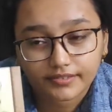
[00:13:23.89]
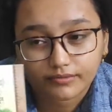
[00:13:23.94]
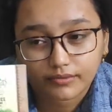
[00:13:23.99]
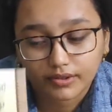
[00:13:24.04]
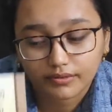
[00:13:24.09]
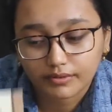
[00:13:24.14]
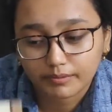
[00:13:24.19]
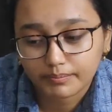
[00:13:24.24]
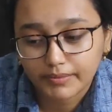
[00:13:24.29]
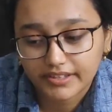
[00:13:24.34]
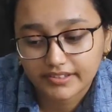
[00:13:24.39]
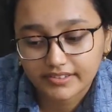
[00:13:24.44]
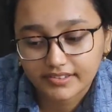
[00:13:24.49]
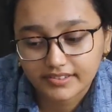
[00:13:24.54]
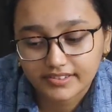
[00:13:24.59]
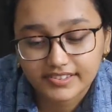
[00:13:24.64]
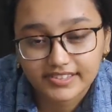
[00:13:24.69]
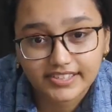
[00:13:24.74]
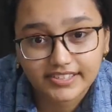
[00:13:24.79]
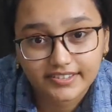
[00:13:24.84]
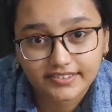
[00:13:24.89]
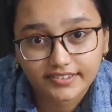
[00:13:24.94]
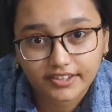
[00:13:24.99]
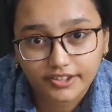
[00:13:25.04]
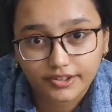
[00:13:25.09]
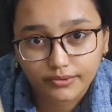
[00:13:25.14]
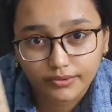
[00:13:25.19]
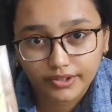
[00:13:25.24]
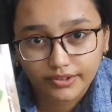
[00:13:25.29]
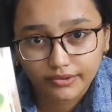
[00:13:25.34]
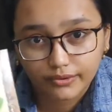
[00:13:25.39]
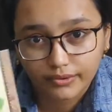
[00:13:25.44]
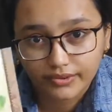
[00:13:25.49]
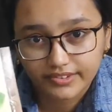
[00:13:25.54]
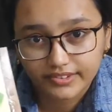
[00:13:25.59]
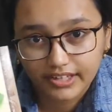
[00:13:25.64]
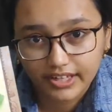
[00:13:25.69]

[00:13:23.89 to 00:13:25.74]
one of the best seeds that you can grow is